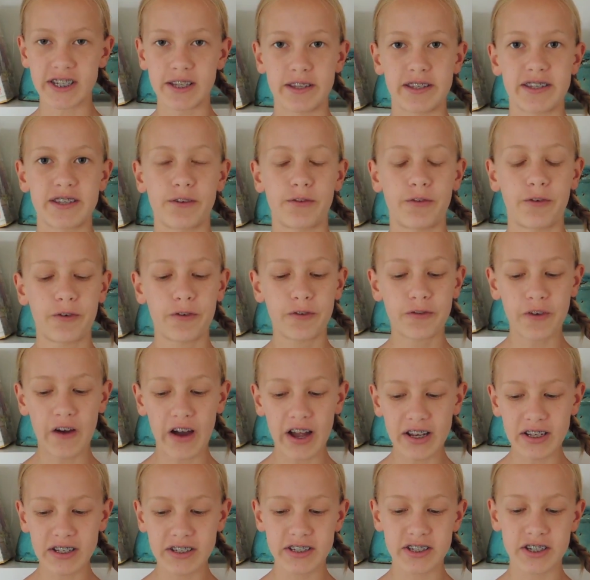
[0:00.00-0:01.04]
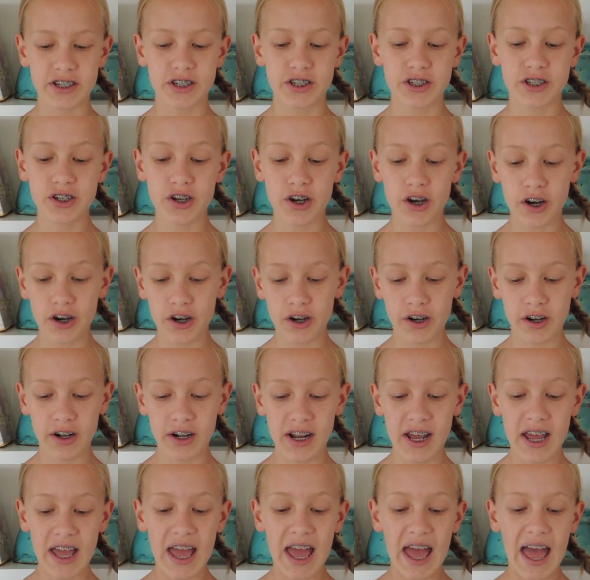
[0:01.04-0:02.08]
because it's fun to
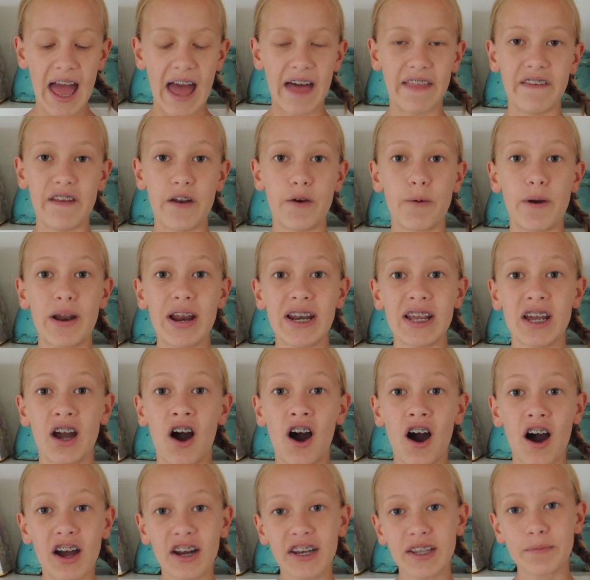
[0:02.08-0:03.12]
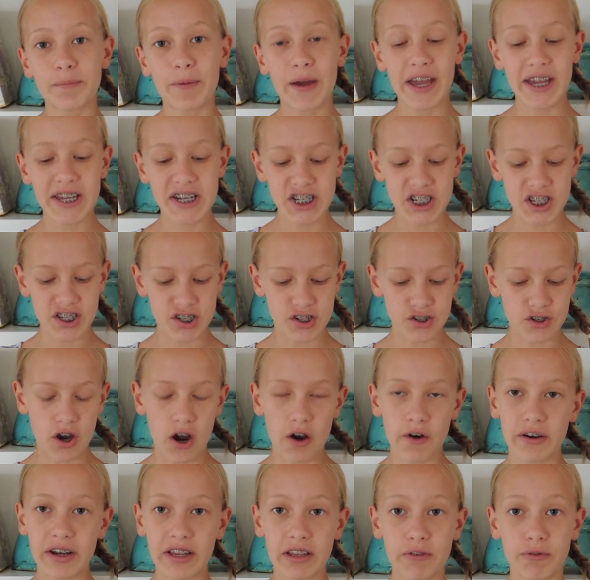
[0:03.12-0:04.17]
turn and they're really hardy pages. You
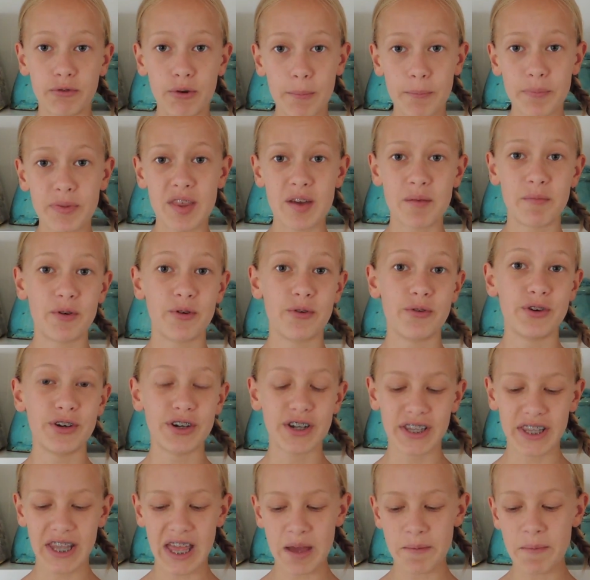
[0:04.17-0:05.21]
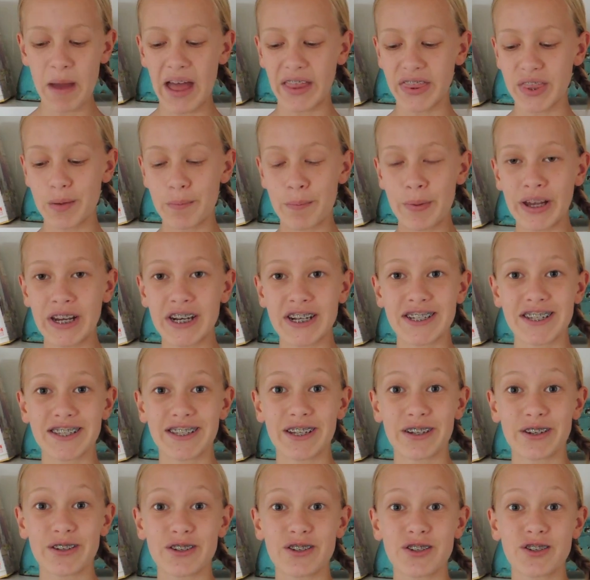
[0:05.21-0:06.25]
can't really rip them or ruin them and the
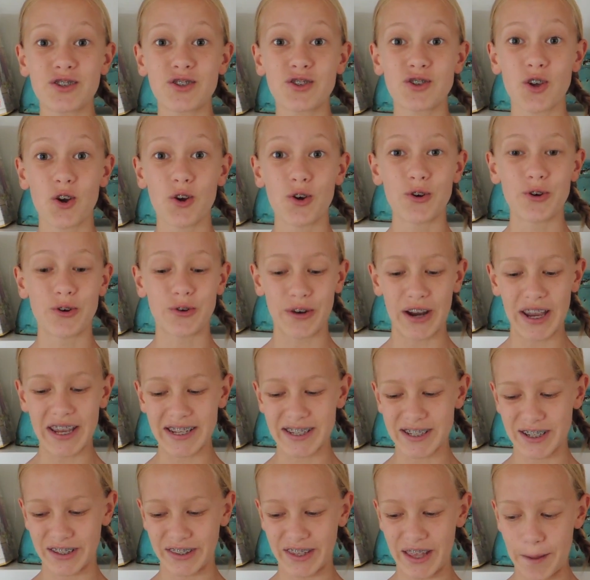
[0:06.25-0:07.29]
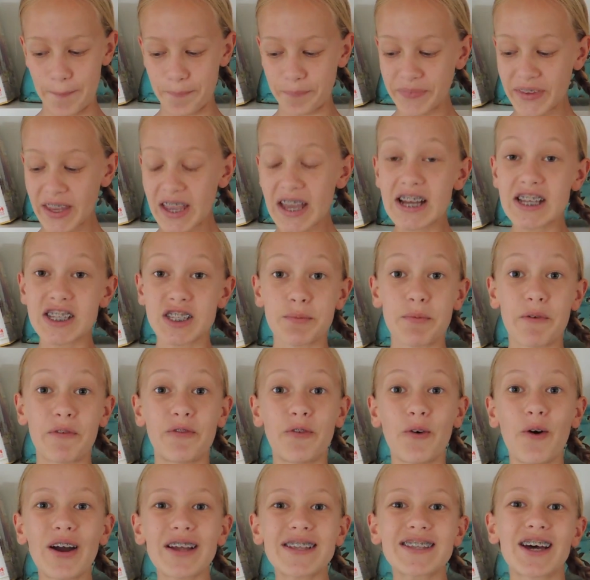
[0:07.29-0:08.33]
pictures look so great on them. So
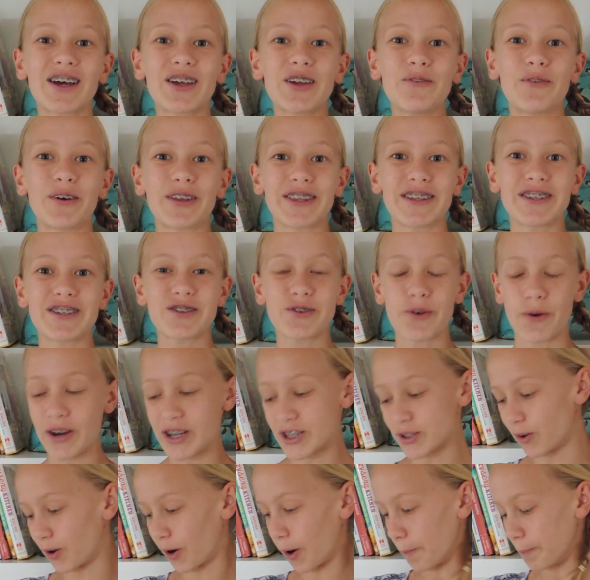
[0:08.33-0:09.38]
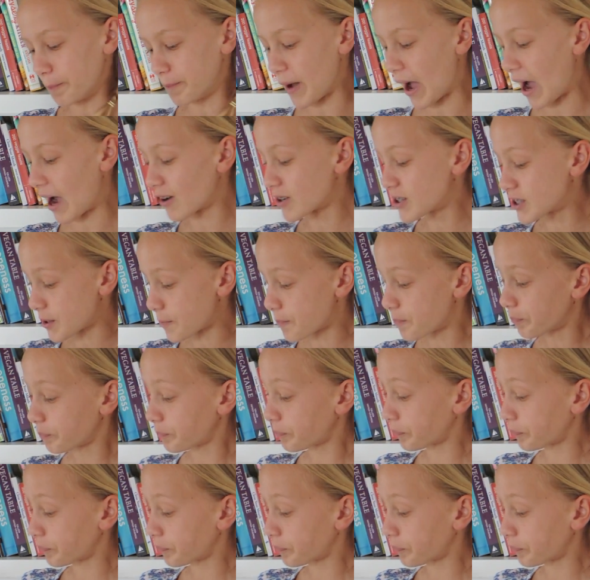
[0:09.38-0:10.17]
before I tell you what the story is all about,